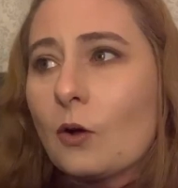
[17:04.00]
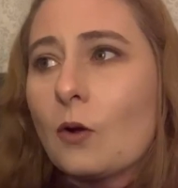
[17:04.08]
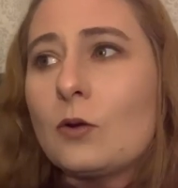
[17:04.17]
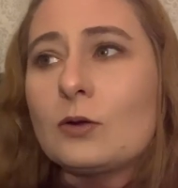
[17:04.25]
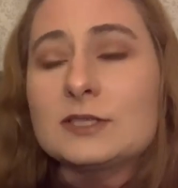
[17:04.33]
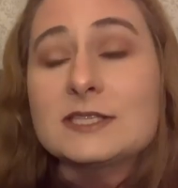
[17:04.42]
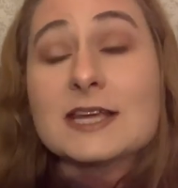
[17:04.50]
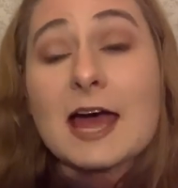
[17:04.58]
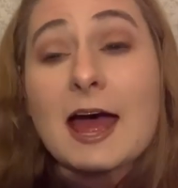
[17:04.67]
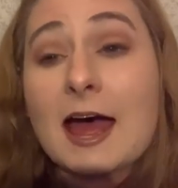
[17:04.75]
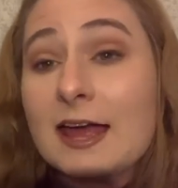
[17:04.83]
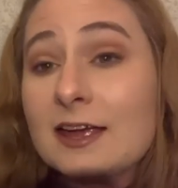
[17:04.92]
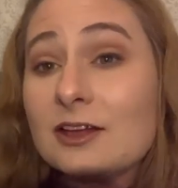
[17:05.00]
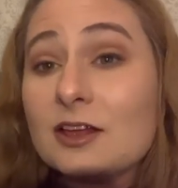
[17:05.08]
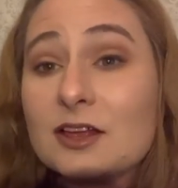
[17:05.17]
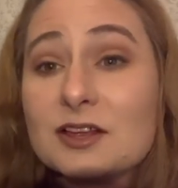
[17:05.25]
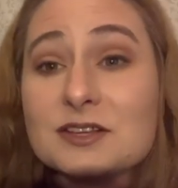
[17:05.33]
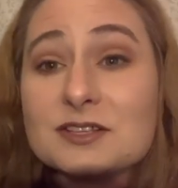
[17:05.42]
old
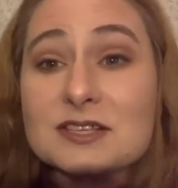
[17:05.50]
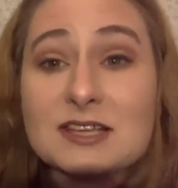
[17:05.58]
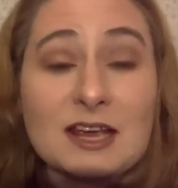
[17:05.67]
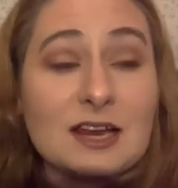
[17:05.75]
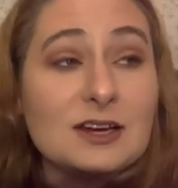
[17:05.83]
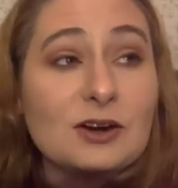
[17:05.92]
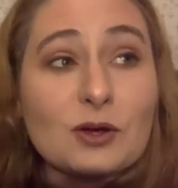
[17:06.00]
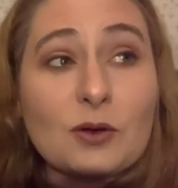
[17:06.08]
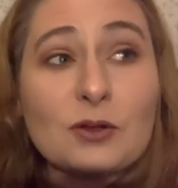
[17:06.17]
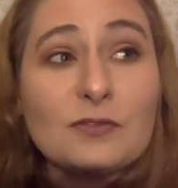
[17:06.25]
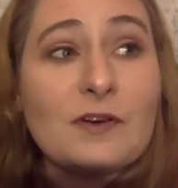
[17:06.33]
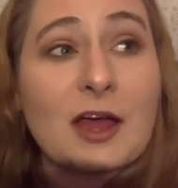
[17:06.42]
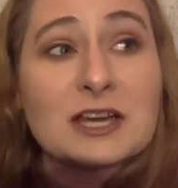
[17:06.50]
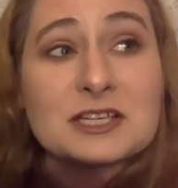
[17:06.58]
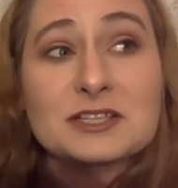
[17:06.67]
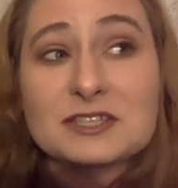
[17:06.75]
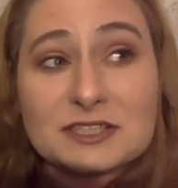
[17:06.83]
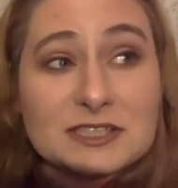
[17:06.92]
tiles and
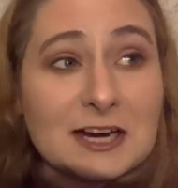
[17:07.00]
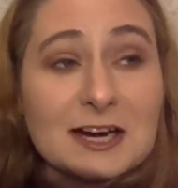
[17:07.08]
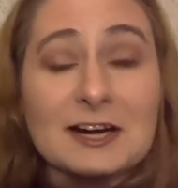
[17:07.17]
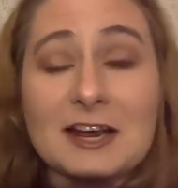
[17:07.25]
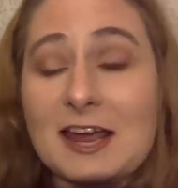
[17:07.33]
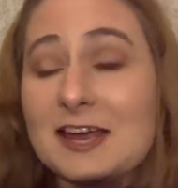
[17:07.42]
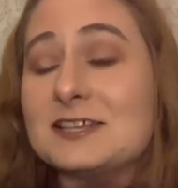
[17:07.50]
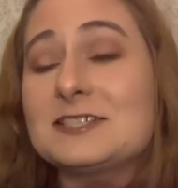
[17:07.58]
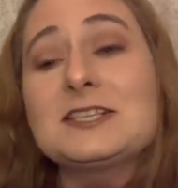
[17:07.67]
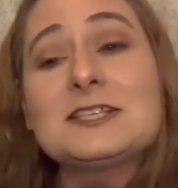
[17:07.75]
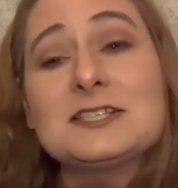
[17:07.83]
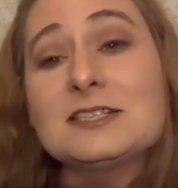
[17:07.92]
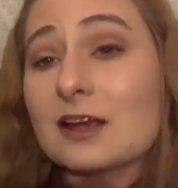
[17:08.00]
old-fashioned staircases.